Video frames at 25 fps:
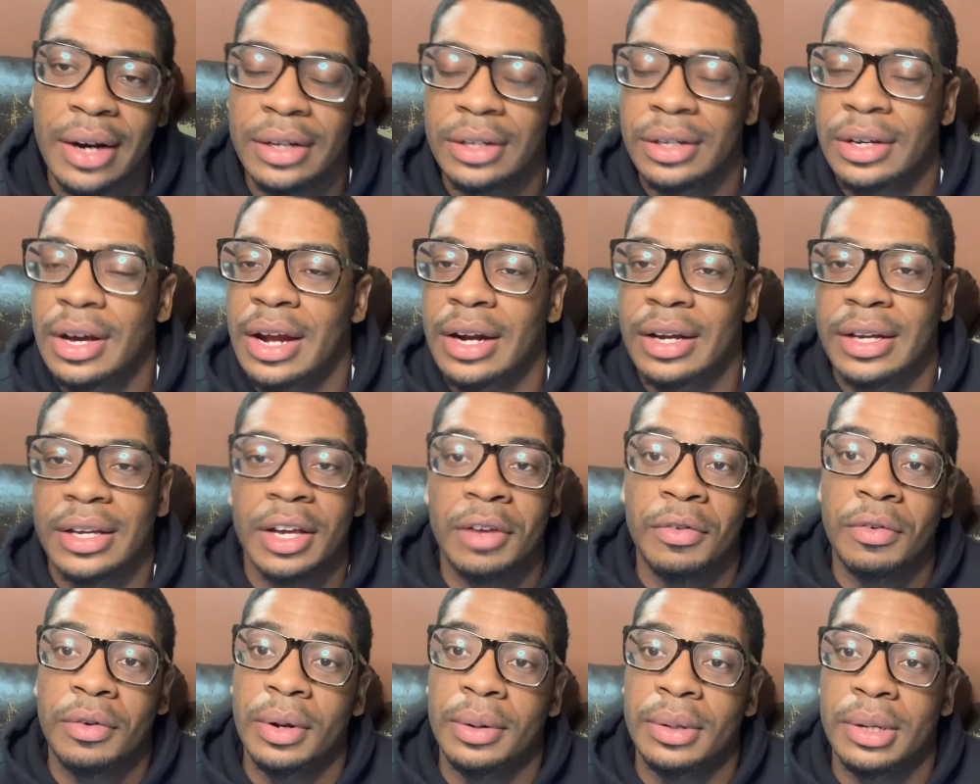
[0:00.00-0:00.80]
you gotta
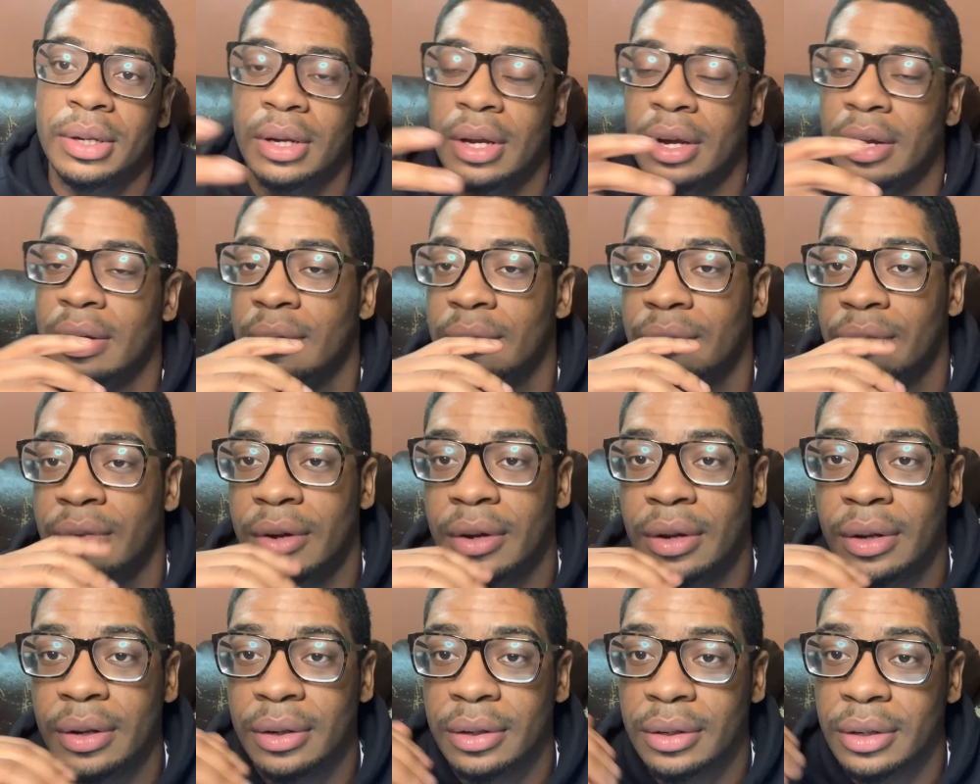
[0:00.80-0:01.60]
give it up to the N F
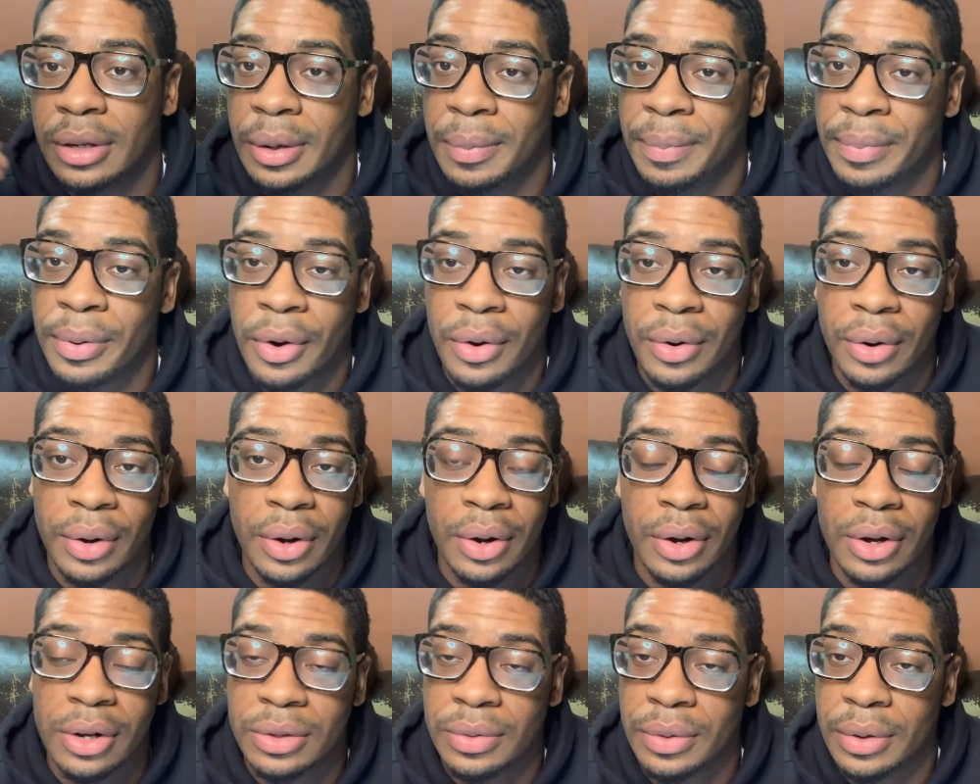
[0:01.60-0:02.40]
L. Their
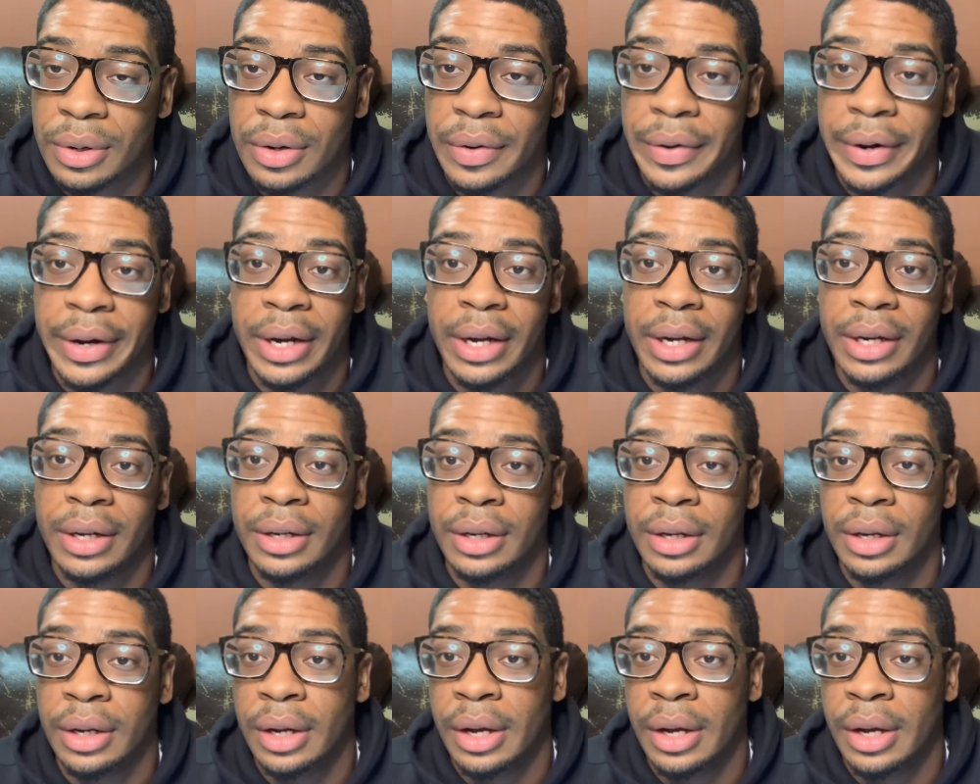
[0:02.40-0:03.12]
protocols were great.